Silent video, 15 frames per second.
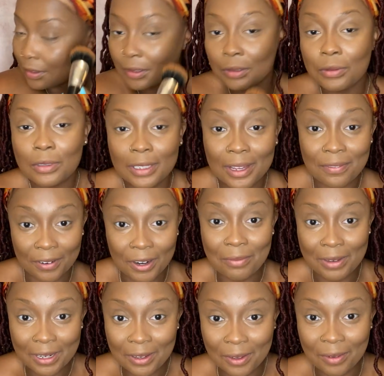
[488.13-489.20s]
You stay firm
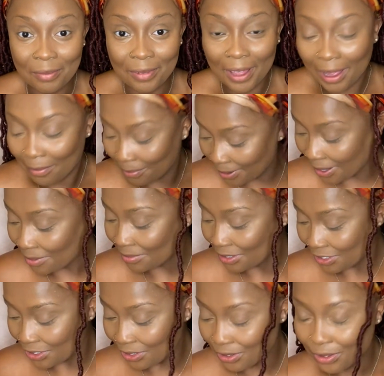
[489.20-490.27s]
in them. I
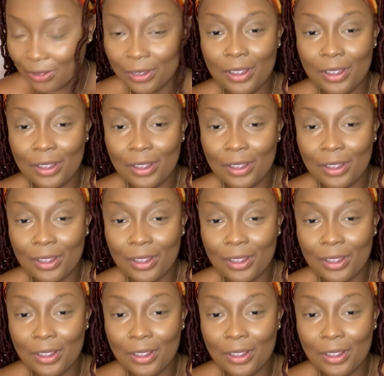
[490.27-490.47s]
promise you.